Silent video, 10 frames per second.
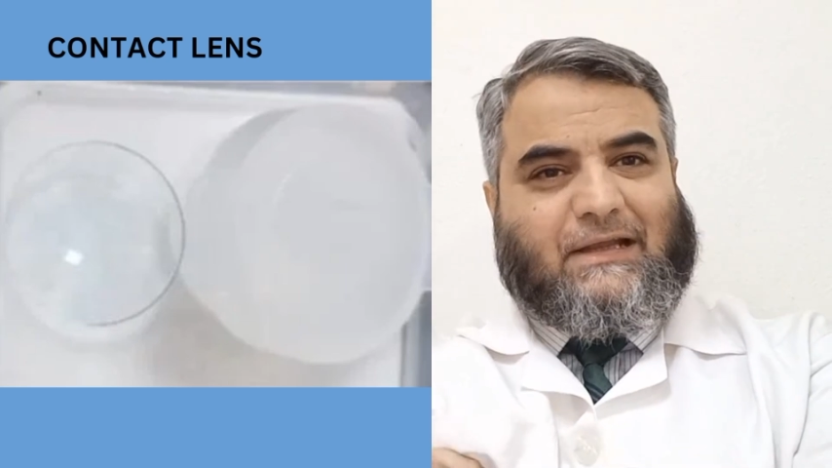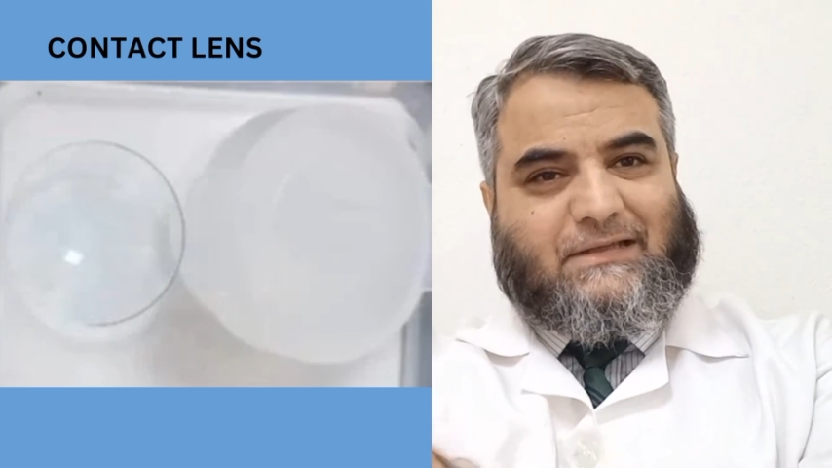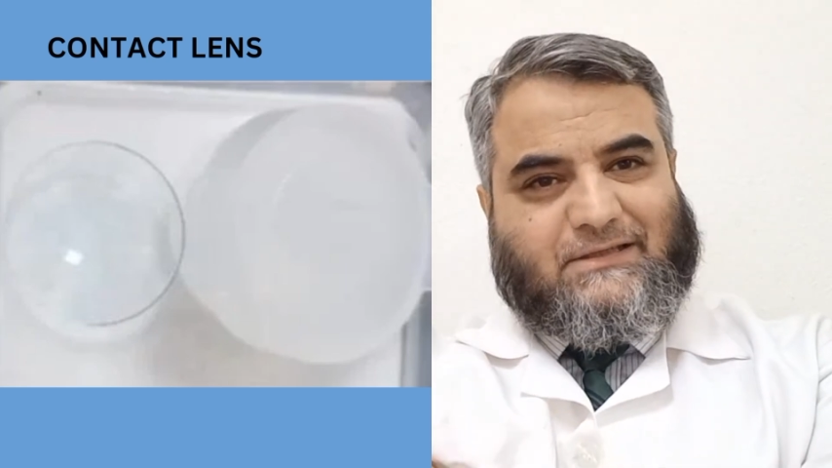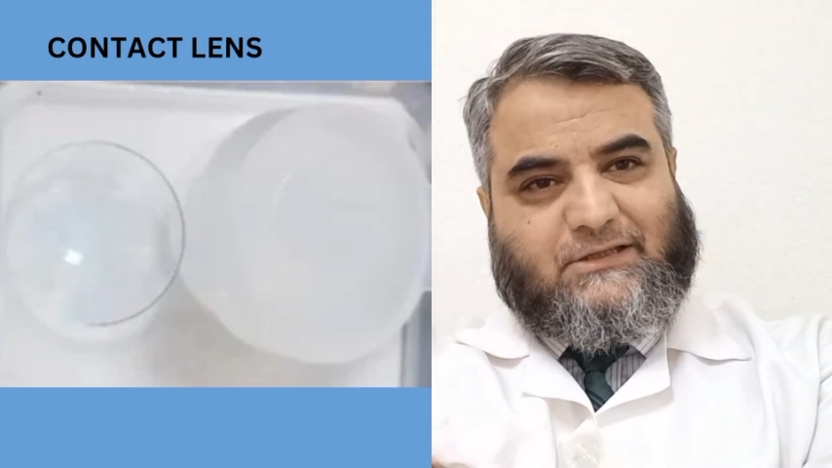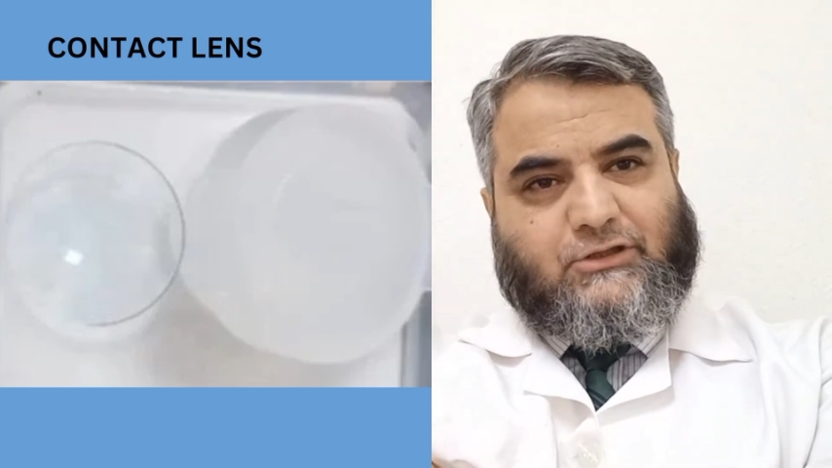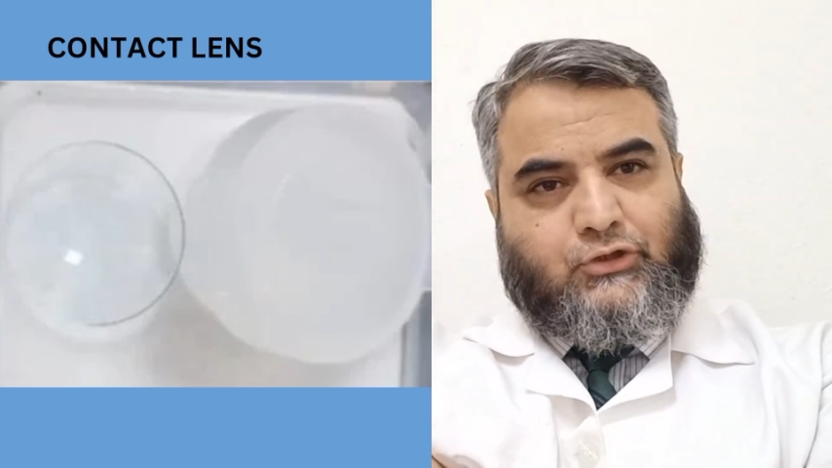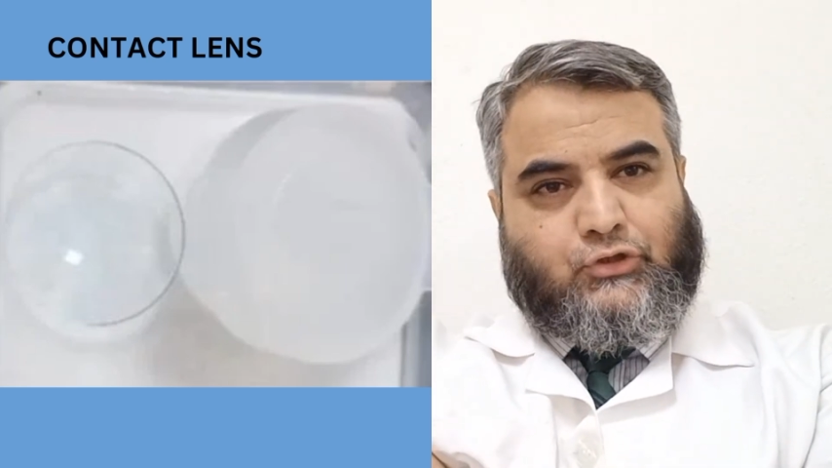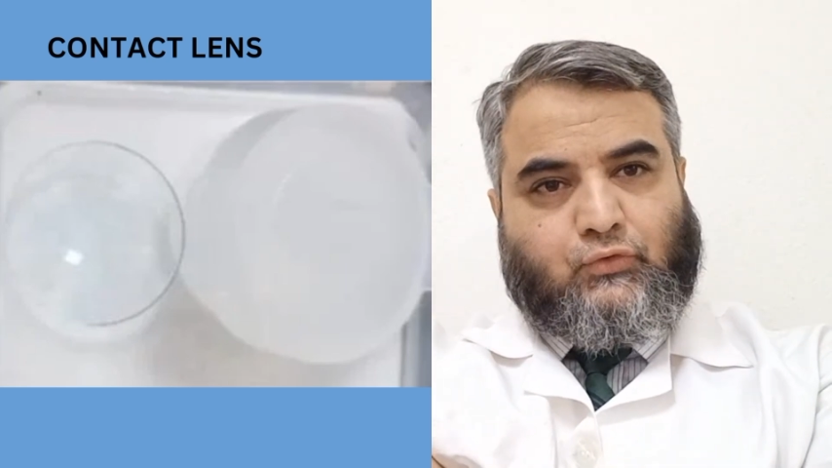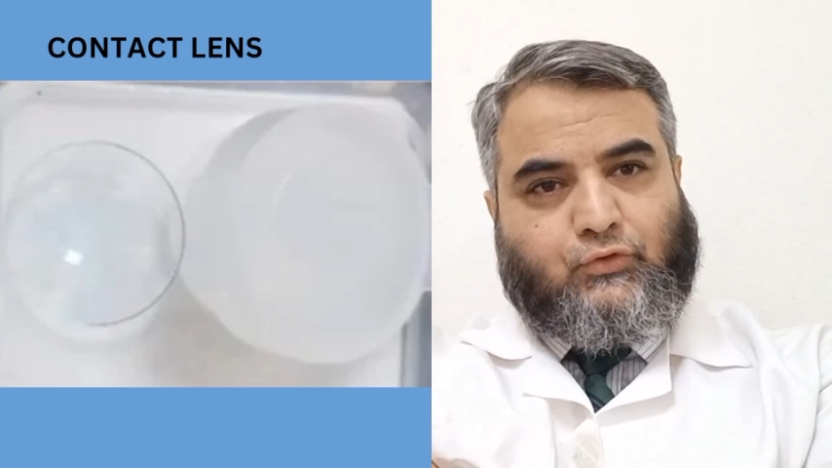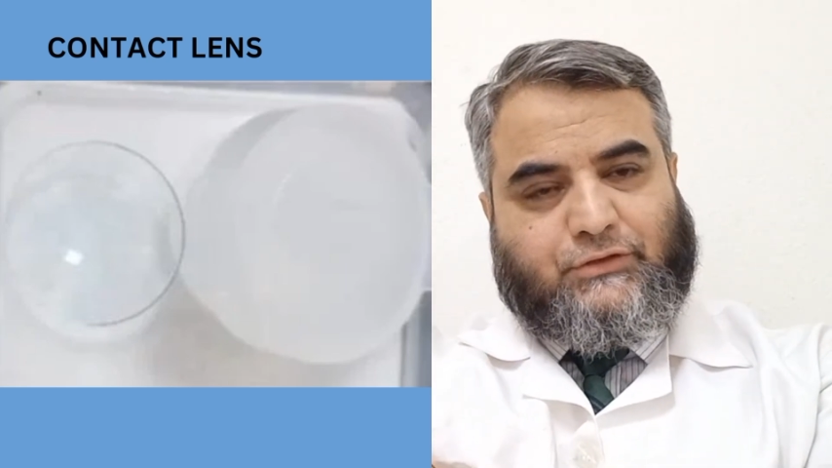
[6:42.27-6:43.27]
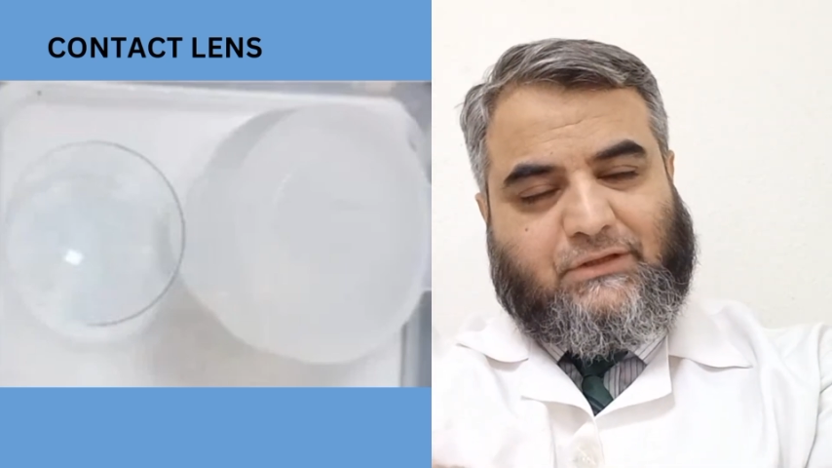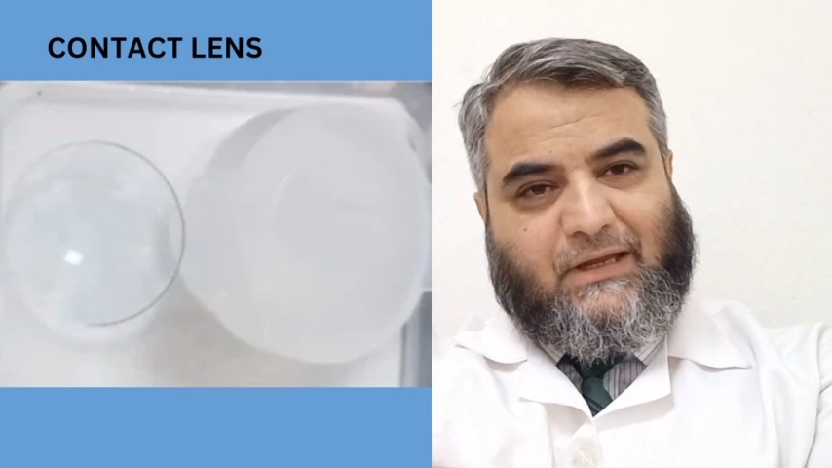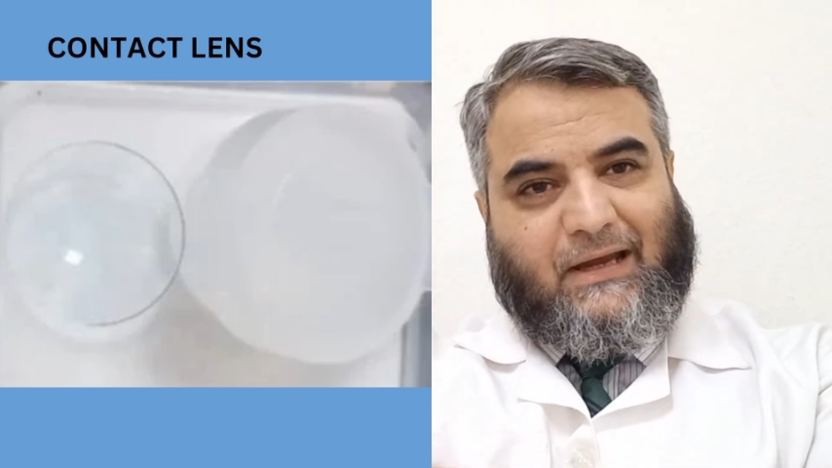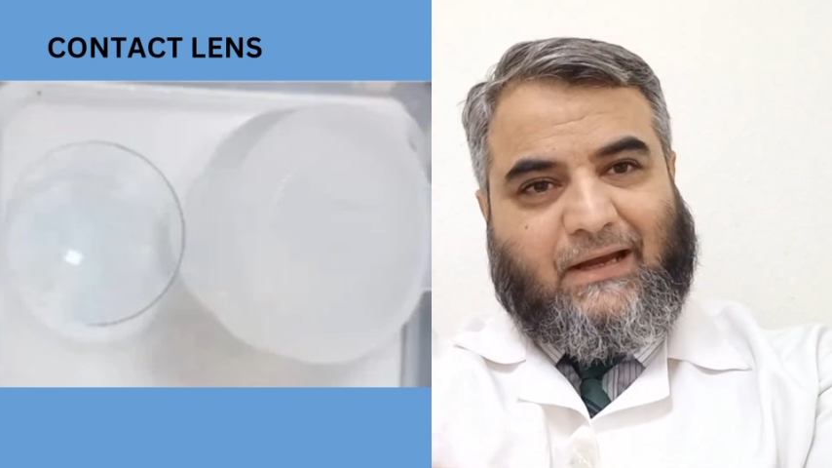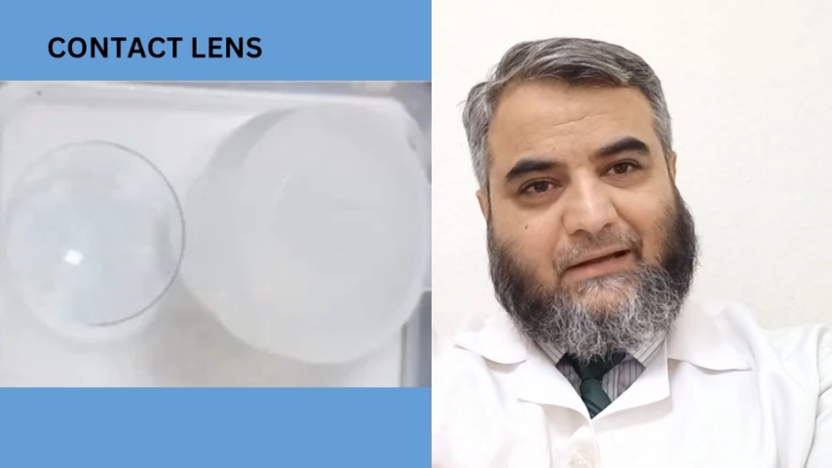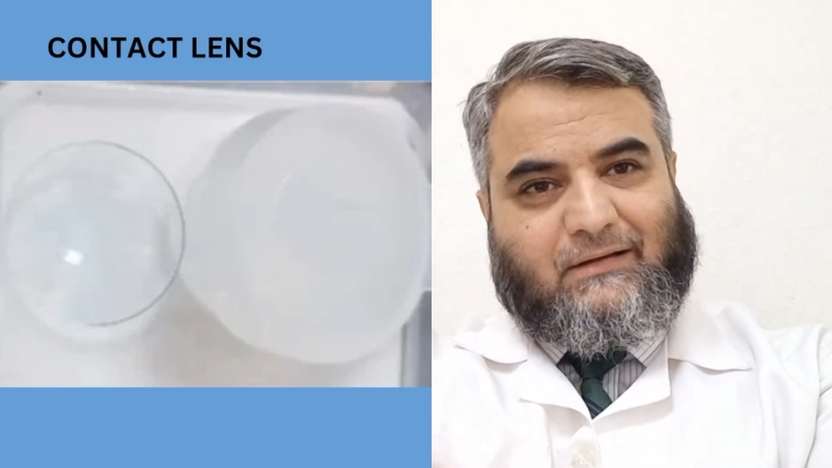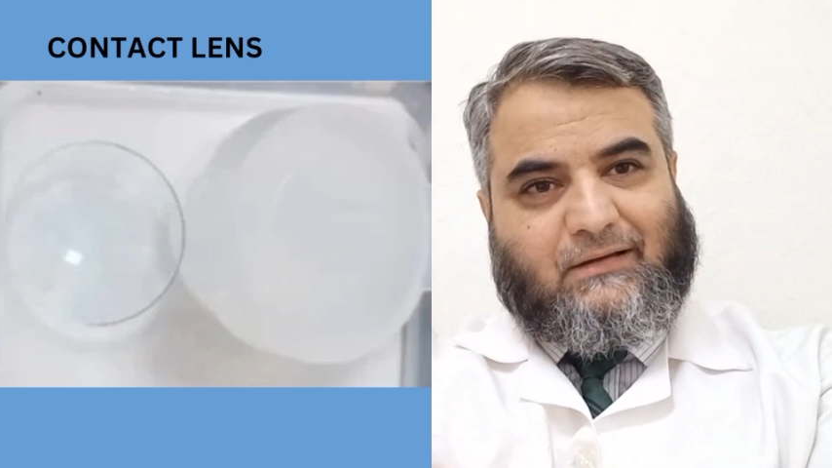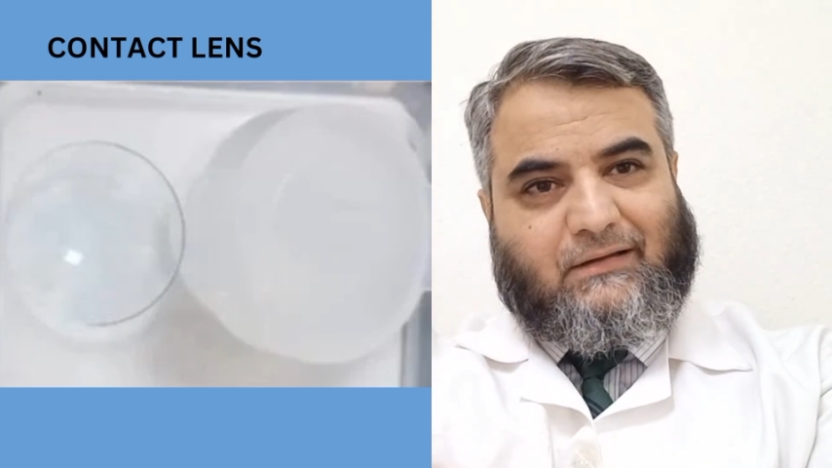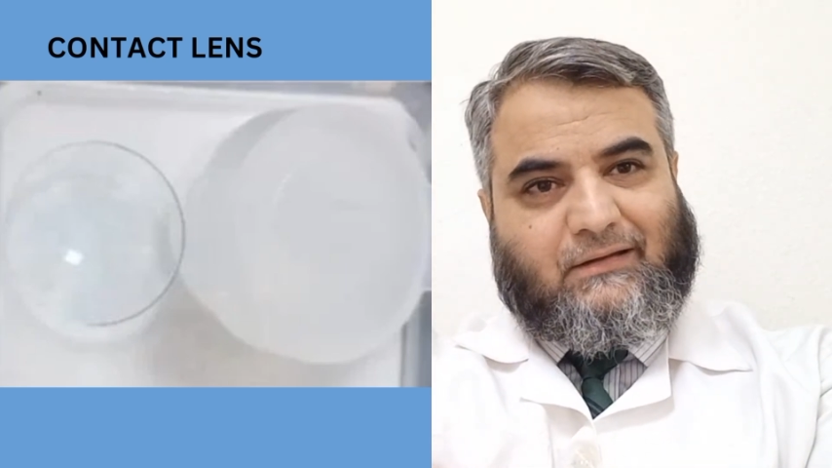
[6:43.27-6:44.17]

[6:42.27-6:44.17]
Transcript: lenses use and